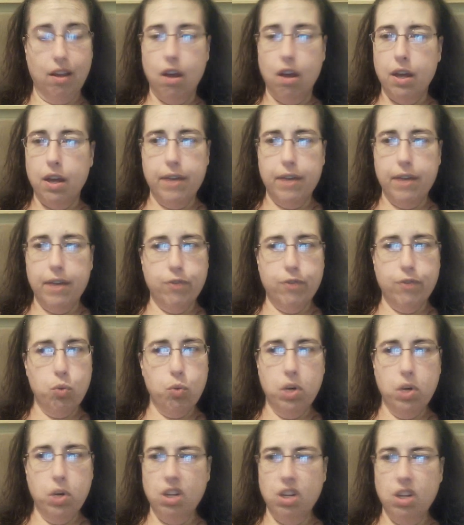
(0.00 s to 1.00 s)
If you
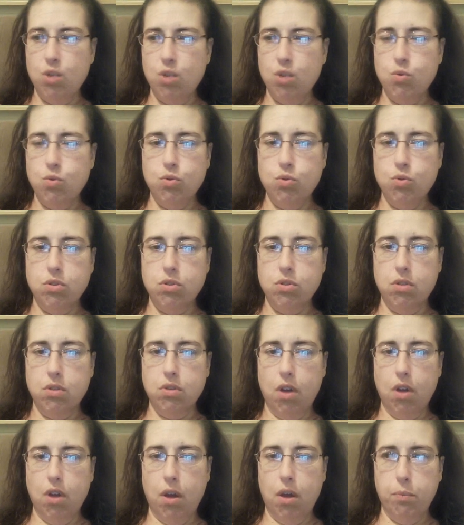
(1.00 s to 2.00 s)
want
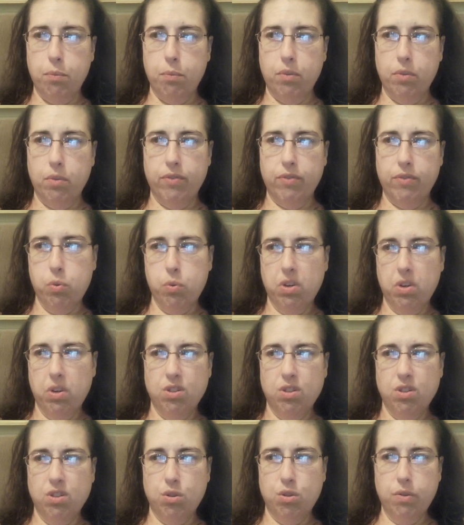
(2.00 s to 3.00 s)
to
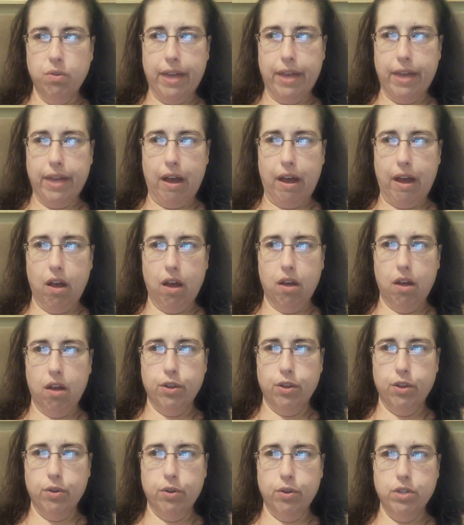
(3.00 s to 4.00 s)
do that,
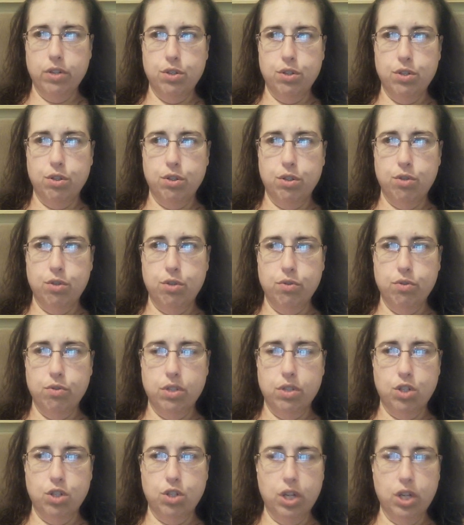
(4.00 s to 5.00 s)
you can use a
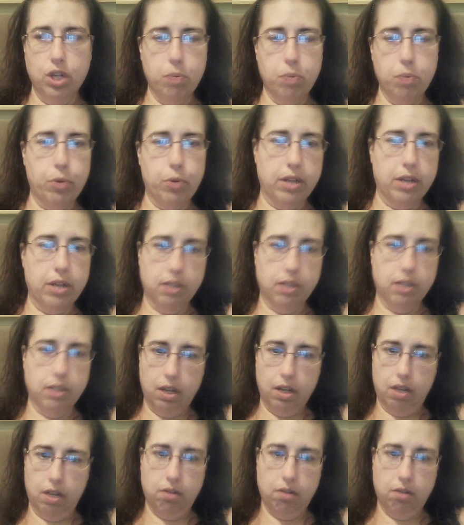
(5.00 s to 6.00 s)
chicken breast
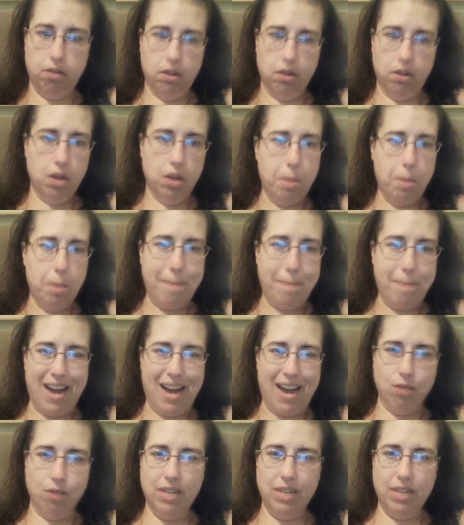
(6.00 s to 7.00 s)
and
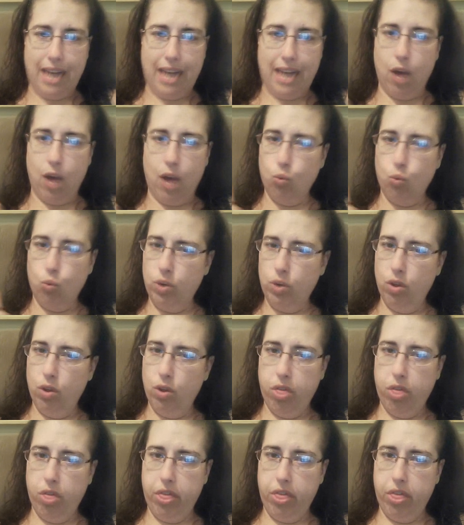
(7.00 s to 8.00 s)
pound it out real
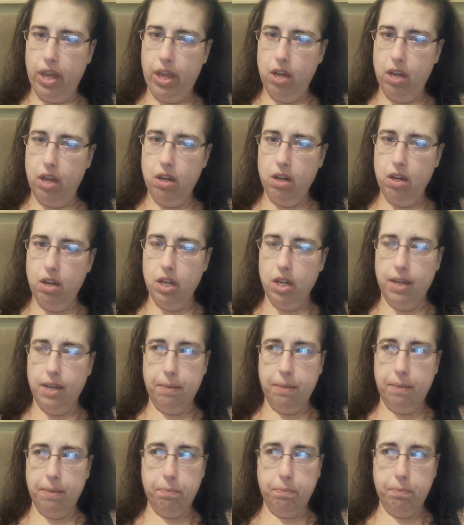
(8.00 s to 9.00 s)
thin
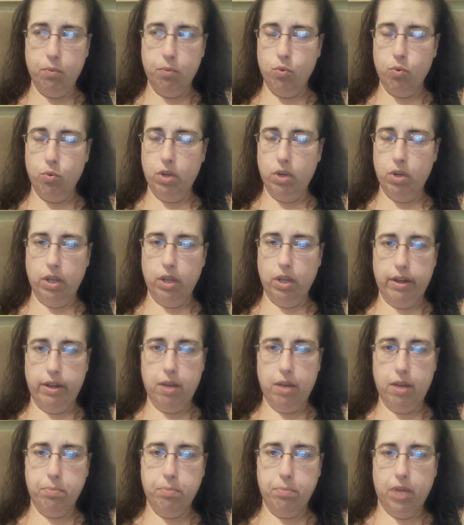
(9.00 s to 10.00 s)
and grill it up.
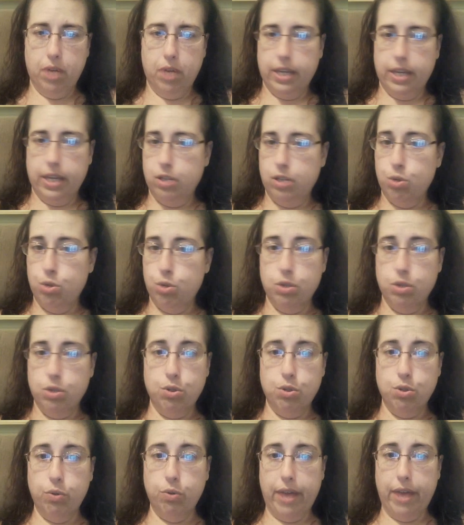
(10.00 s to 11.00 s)
I guess you can
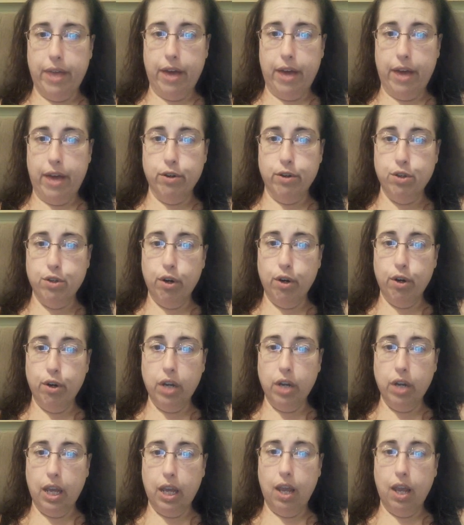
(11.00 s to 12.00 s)
do that, or
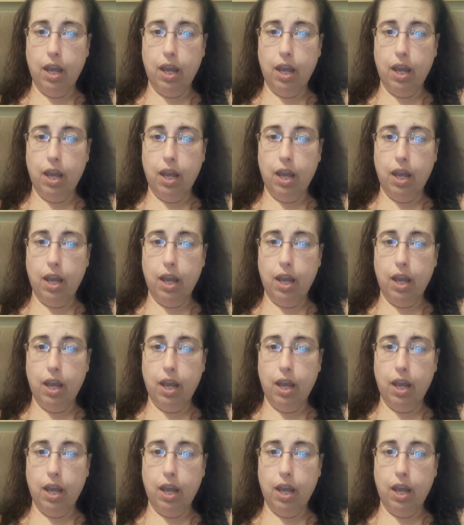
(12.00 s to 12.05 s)
turkey.